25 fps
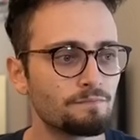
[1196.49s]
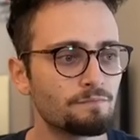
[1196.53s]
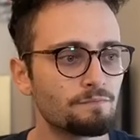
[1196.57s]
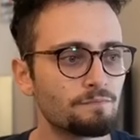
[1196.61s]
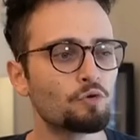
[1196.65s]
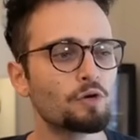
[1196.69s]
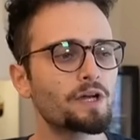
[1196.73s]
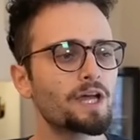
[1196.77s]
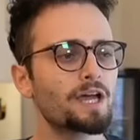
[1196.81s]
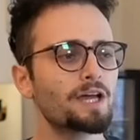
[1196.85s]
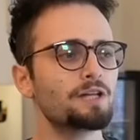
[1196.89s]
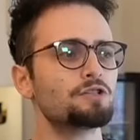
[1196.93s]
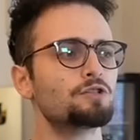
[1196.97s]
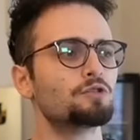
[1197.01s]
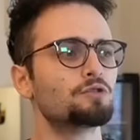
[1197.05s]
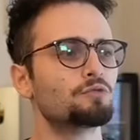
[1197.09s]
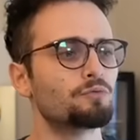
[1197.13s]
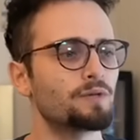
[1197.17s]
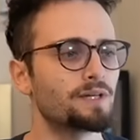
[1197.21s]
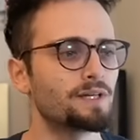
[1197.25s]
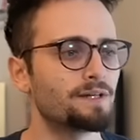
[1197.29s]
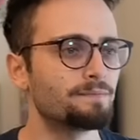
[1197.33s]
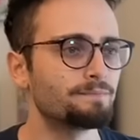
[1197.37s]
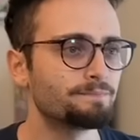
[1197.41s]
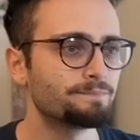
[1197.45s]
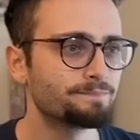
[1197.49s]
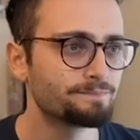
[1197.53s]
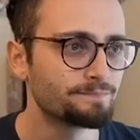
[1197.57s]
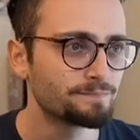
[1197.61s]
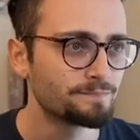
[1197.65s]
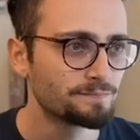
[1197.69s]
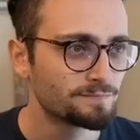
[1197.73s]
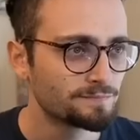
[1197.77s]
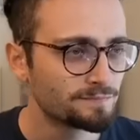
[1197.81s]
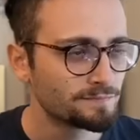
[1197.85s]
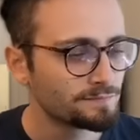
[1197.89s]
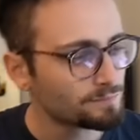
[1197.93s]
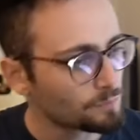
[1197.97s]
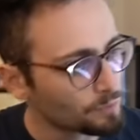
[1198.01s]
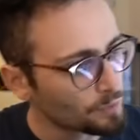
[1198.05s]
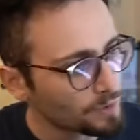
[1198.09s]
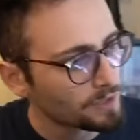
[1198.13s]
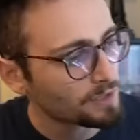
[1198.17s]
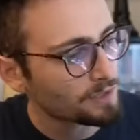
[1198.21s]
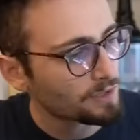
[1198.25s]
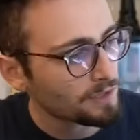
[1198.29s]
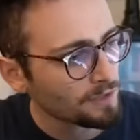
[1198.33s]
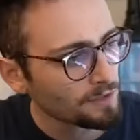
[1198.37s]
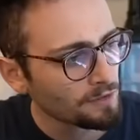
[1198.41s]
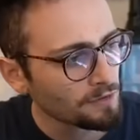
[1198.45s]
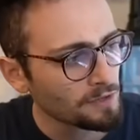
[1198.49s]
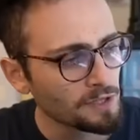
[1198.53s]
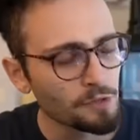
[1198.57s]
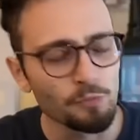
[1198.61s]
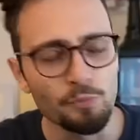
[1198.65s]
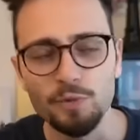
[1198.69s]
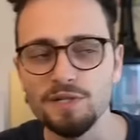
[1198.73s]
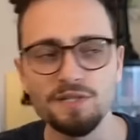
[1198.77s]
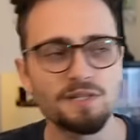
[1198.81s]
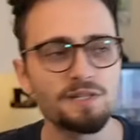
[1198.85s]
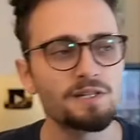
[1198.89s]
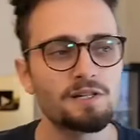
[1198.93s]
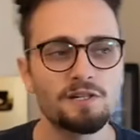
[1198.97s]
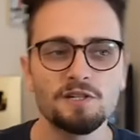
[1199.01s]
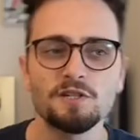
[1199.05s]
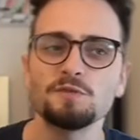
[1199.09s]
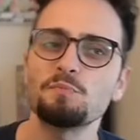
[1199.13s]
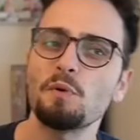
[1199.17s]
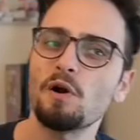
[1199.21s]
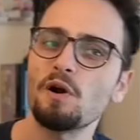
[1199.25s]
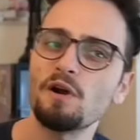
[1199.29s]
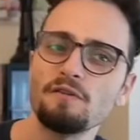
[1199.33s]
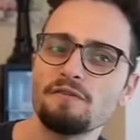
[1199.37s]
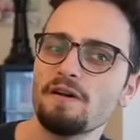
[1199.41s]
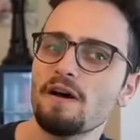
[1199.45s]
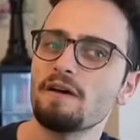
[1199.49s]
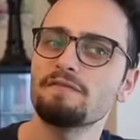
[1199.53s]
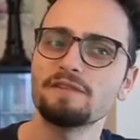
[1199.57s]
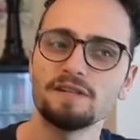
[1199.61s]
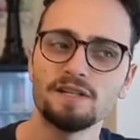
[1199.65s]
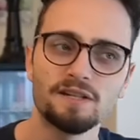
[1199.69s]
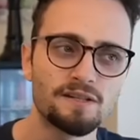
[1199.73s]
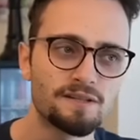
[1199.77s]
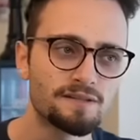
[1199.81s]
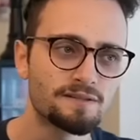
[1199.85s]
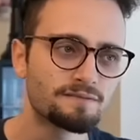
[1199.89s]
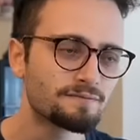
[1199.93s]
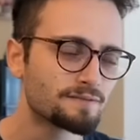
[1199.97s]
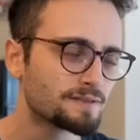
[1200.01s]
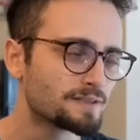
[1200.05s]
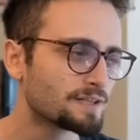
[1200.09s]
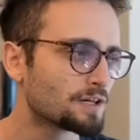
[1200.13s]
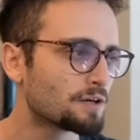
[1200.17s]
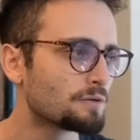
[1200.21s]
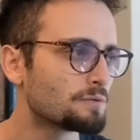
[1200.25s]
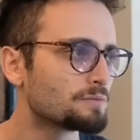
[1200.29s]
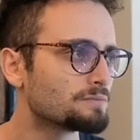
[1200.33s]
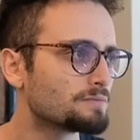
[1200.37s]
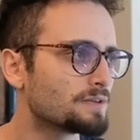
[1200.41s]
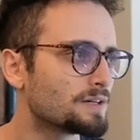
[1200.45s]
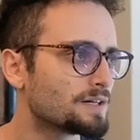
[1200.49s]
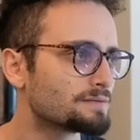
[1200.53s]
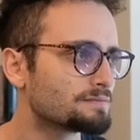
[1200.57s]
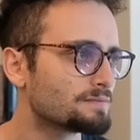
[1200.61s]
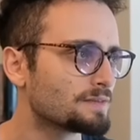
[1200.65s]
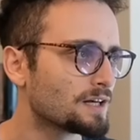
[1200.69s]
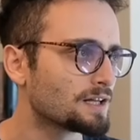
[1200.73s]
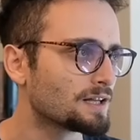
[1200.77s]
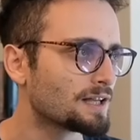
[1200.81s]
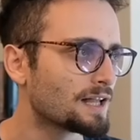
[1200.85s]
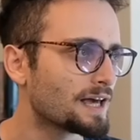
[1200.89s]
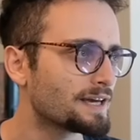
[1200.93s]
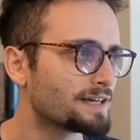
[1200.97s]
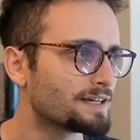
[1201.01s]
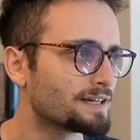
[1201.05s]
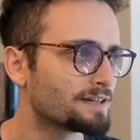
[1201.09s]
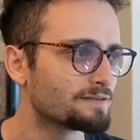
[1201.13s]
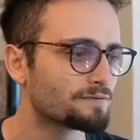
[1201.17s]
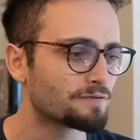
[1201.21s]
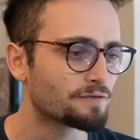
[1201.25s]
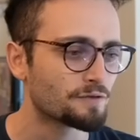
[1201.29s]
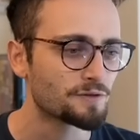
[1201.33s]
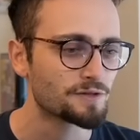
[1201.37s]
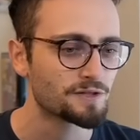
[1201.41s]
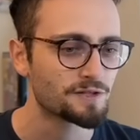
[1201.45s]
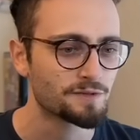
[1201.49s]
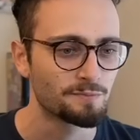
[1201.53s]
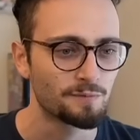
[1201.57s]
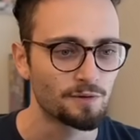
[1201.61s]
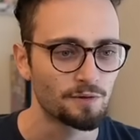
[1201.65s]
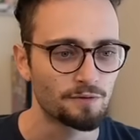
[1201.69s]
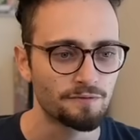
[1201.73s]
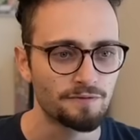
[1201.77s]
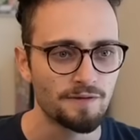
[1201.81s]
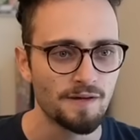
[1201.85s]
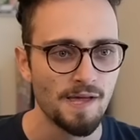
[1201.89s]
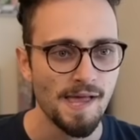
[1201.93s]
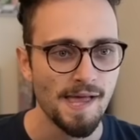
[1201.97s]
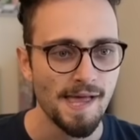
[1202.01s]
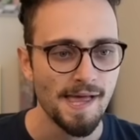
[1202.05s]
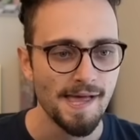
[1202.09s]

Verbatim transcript: Rook h three. We clearly, we see Kasparov having a, you know, a, a liking for this move.